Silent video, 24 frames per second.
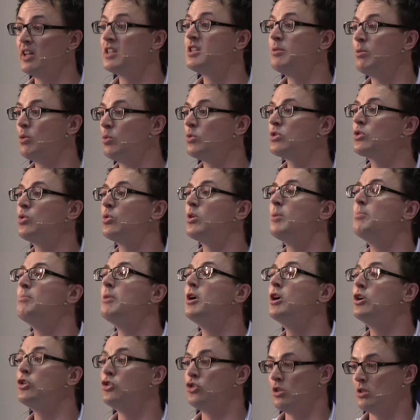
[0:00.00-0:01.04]
They exhibit what's called
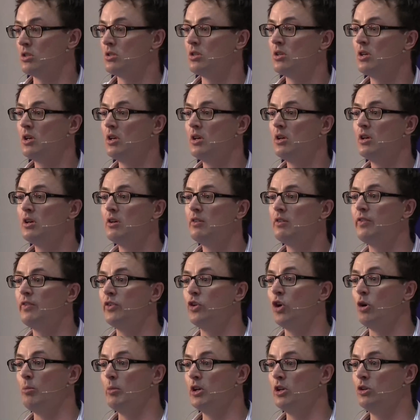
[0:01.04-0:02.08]
emergent
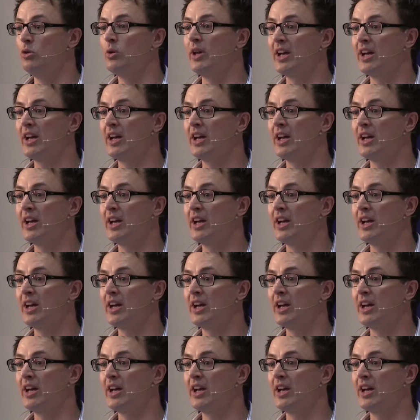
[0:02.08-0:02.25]
phenomena.